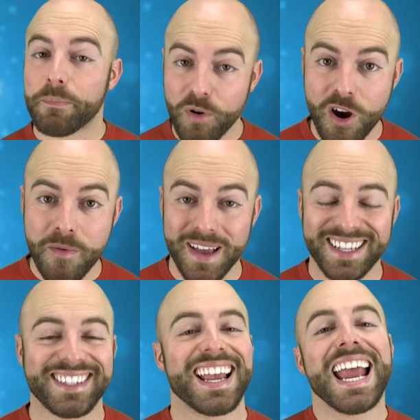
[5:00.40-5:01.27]
and
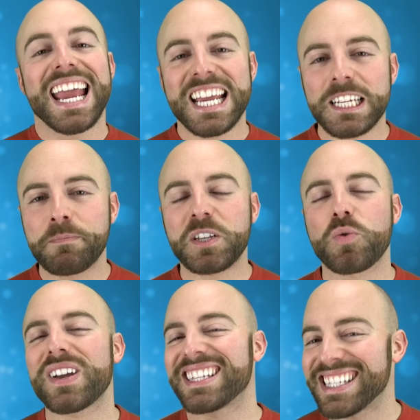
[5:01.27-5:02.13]
permits is
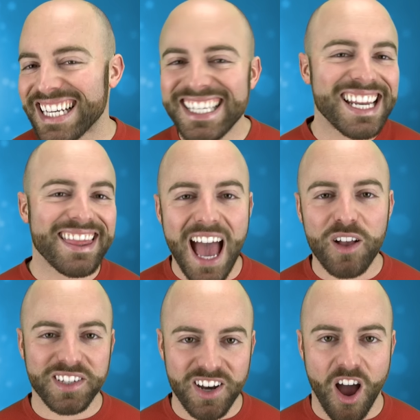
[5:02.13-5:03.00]
between
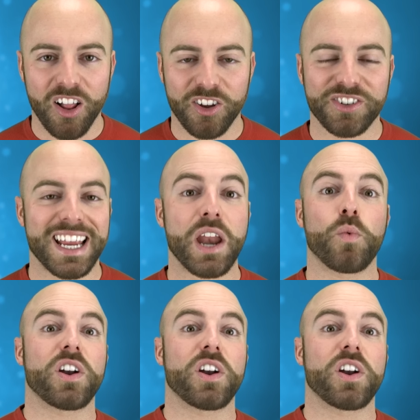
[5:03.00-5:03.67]
$60,000 and